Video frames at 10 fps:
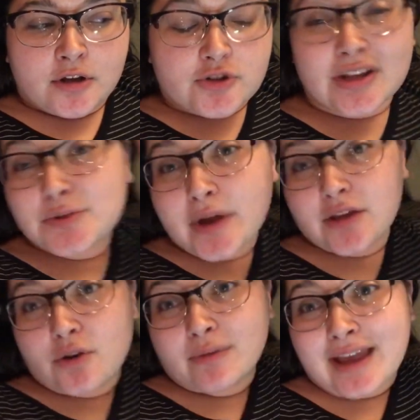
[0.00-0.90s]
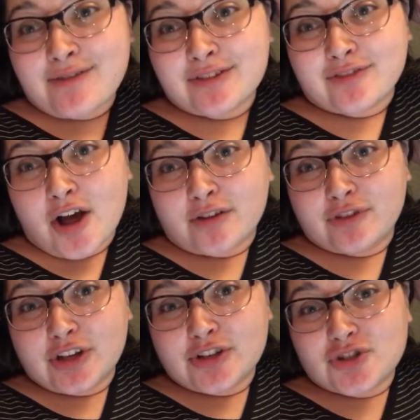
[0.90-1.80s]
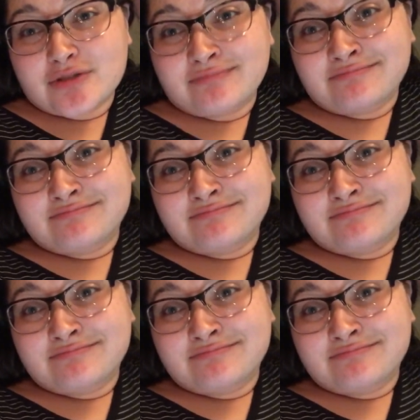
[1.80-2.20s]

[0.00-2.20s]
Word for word: So that's why you don't really have any vlog footage,